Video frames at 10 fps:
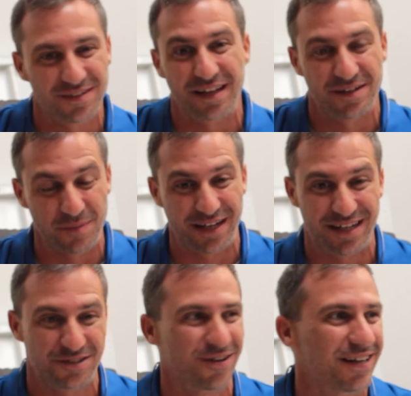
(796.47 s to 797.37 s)
Like in my
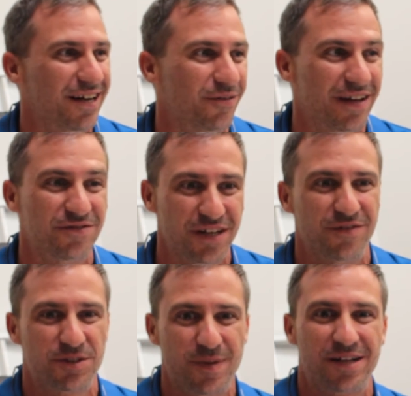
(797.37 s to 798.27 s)
case right now, we have
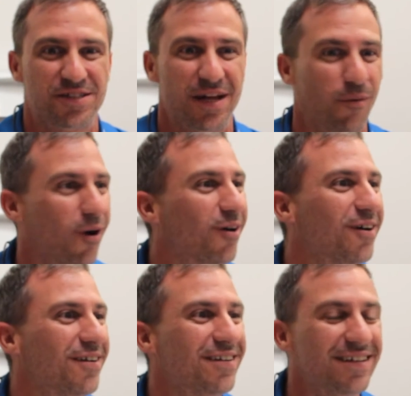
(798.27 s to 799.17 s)
7 spots that work,
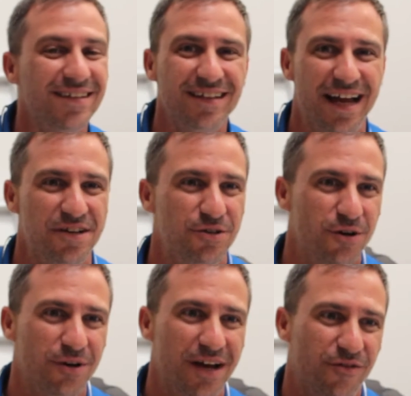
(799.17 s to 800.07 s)
and you
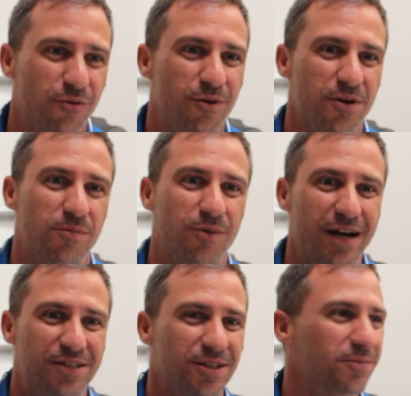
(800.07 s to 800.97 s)
don't ever want to
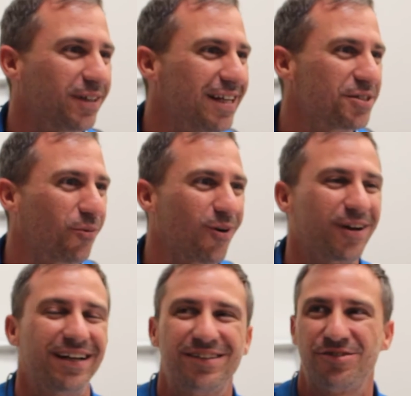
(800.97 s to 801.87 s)
break something that's
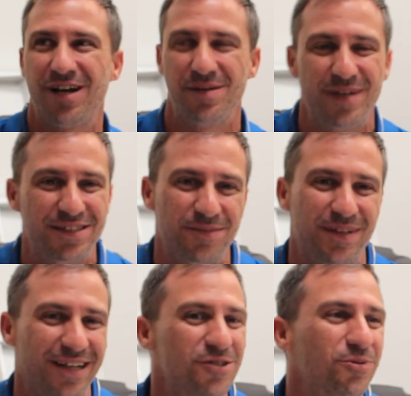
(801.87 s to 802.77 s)
working to try and make
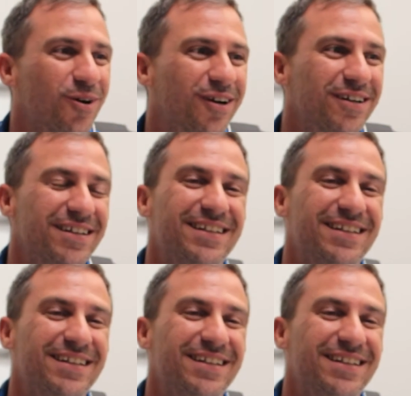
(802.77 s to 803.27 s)
something else work.